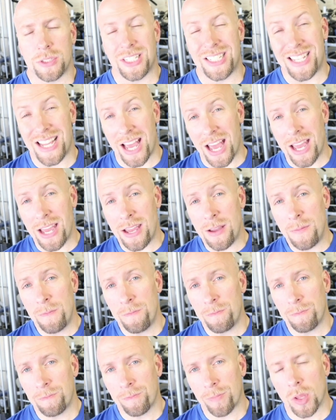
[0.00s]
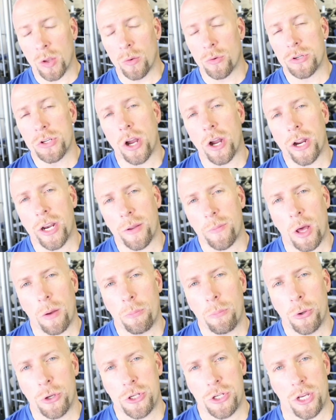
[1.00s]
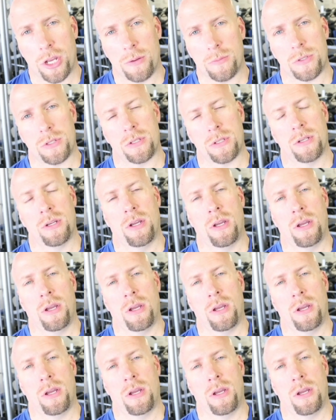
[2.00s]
Today, we're talking about push-ups,